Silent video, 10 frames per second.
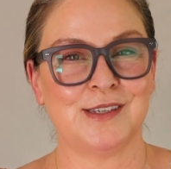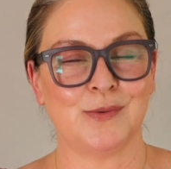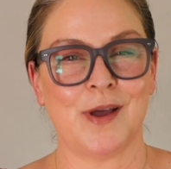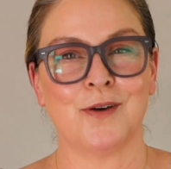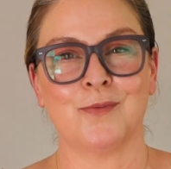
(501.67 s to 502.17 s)

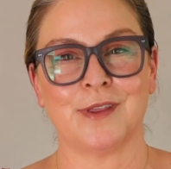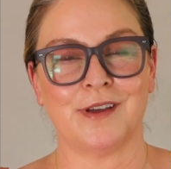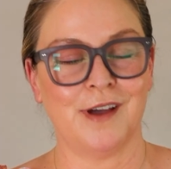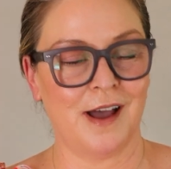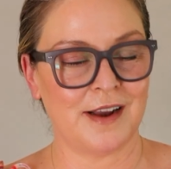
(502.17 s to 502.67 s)
sweater with a
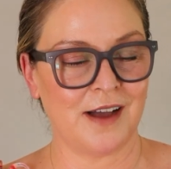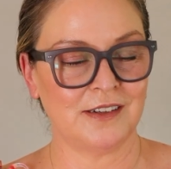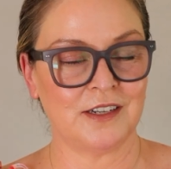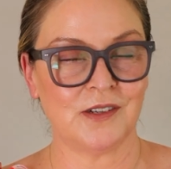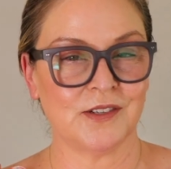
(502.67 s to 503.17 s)

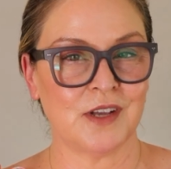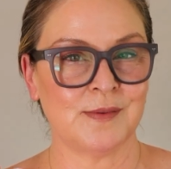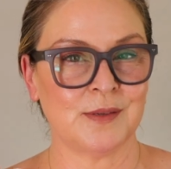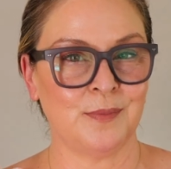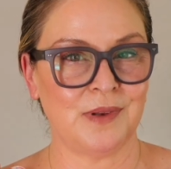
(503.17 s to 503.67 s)
cutout. It also
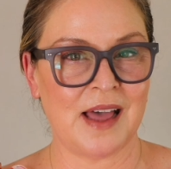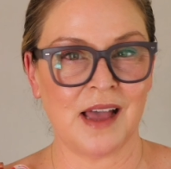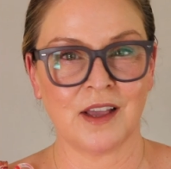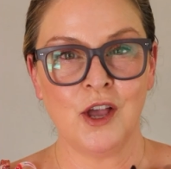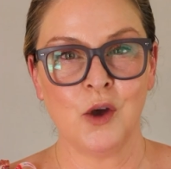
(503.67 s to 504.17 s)
comes in
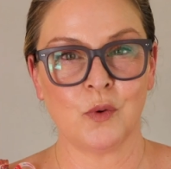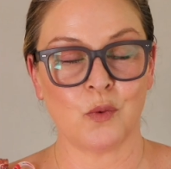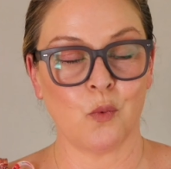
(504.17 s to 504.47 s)
black with